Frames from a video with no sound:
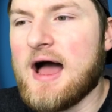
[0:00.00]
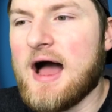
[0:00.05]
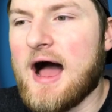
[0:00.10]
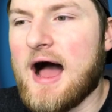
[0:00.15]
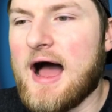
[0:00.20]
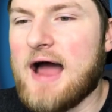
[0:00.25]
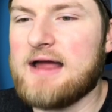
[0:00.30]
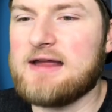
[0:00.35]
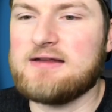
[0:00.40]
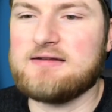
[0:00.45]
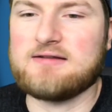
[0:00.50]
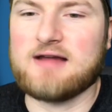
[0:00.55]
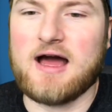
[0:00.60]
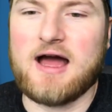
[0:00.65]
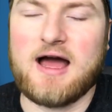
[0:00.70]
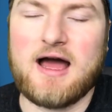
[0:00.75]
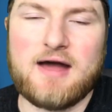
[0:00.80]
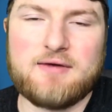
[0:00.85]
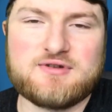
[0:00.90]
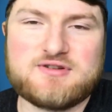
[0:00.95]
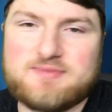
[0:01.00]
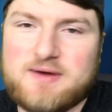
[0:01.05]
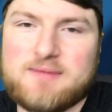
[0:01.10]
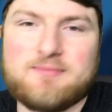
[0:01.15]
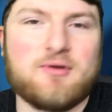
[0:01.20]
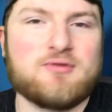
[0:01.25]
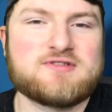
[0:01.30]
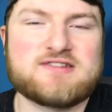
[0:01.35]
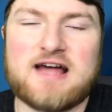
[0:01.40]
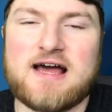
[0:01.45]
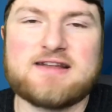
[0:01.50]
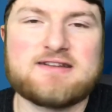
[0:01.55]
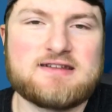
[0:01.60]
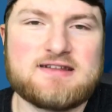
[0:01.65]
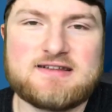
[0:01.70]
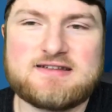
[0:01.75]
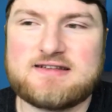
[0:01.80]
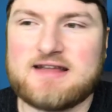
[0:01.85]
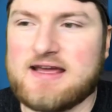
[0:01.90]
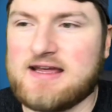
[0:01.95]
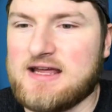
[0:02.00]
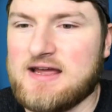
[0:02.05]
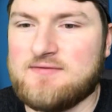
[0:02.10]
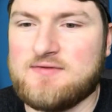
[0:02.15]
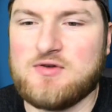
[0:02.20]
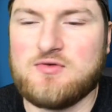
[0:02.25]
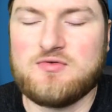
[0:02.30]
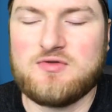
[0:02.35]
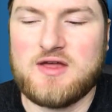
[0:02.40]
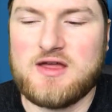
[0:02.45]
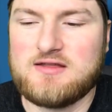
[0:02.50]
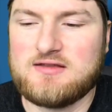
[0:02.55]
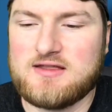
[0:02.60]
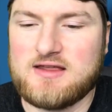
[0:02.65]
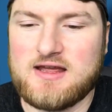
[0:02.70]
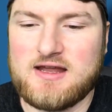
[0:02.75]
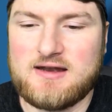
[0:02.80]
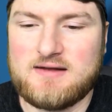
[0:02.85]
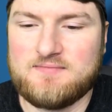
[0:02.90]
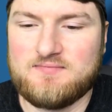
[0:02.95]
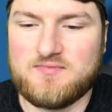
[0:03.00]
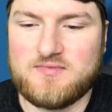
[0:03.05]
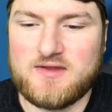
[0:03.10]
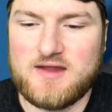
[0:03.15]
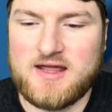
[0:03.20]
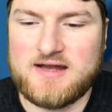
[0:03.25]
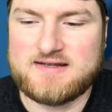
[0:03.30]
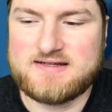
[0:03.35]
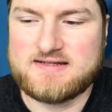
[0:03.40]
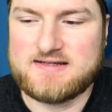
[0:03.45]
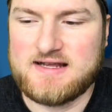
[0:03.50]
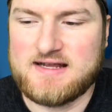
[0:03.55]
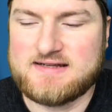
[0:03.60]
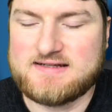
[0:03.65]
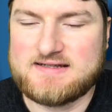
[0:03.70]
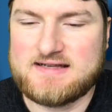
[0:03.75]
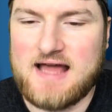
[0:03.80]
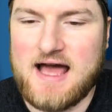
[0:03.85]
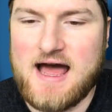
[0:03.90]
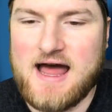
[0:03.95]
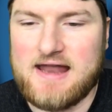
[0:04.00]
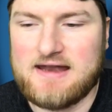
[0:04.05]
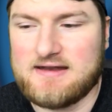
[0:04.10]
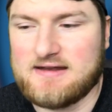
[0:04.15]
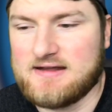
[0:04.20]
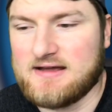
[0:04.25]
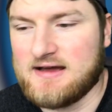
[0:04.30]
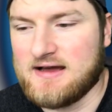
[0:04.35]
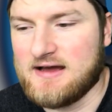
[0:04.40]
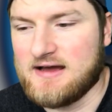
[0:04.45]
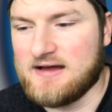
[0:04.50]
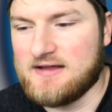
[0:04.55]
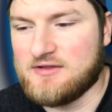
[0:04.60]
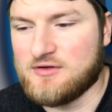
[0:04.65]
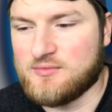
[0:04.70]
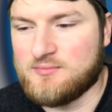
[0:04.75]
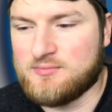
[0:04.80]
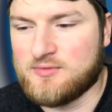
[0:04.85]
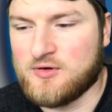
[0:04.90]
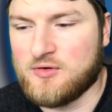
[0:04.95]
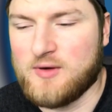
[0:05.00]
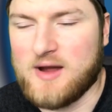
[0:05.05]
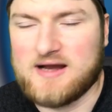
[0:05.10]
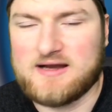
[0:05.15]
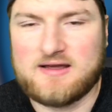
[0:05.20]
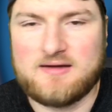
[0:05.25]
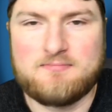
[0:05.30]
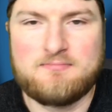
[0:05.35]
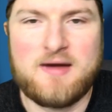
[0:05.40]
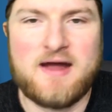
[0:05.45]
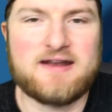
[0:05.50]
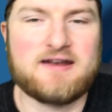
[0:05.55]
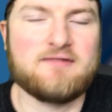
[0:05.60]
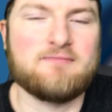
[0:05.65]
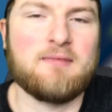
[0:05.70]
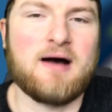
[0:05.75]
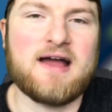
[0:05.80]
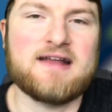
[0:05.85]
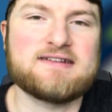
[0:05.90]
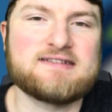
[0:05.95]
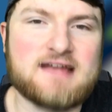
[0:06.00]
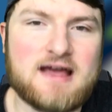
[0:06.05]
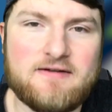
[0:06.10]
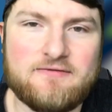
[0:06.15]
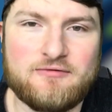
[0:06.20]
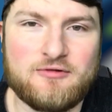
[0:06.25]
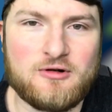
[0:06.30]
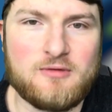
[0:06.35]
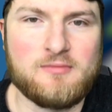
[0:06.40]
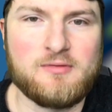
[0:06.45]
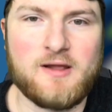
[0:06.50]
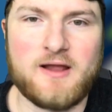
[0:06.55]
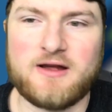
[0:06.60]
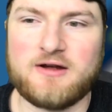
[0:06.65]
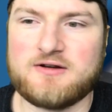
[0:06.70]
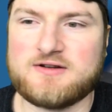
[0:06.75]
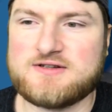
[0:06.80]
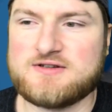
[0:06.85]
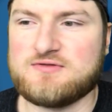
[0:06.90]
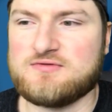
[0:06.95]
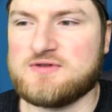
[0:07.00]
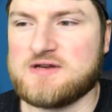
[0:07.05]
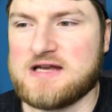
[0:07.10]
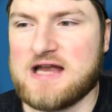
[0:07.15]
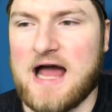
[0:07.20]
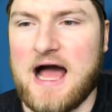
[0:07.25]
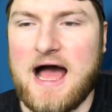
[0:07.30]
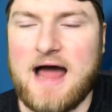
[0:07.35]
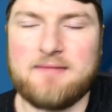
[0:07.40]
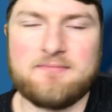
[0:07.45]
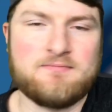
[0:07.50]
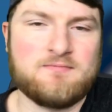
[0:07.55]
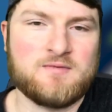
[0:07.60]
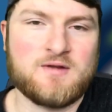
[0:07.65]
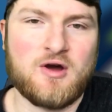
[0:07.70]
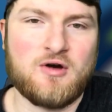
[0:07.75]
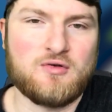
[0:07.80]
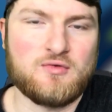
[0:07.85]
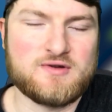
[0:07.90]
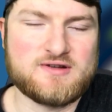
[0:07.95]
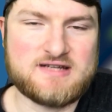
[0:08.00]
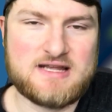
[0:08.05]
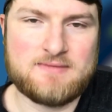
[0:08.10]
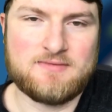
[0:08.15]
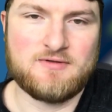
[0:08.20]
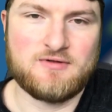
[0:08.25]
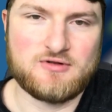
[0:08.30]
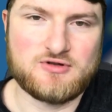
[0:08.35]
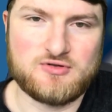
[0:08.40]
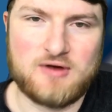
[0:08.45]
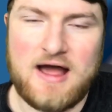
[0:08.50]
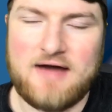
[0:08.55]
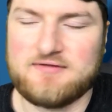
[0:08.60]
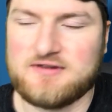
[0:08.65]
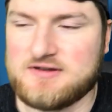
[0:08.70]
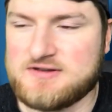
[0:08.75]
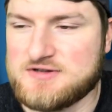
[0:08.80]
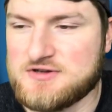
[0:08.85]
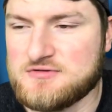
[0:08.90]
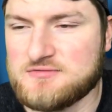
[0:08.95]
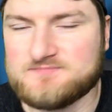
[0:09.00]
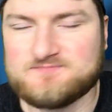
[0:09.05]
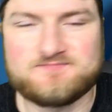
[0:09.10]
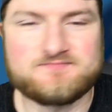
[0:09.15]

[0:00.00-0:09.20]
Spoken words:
I respect both sides of this. Like, if you think that it's not the correct competitive mindset for a player to not go to a team that they're drafted to,